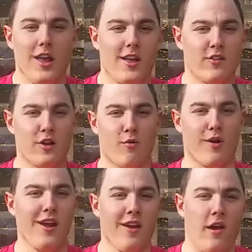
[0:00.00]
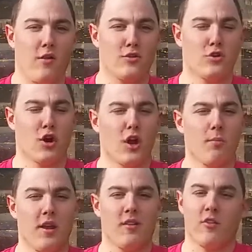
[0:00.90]
In summary, La
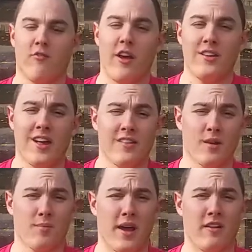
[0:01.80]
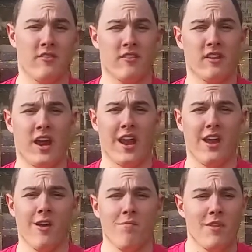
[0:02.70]
Trobe is a fantastic place to study,
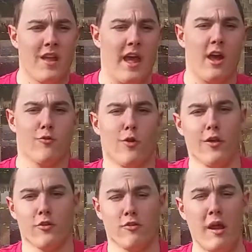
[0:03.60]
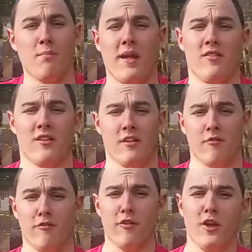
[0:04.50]
as well as a great place to
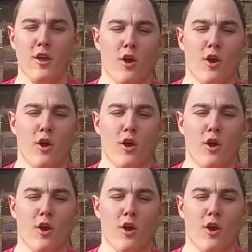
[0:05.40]
live.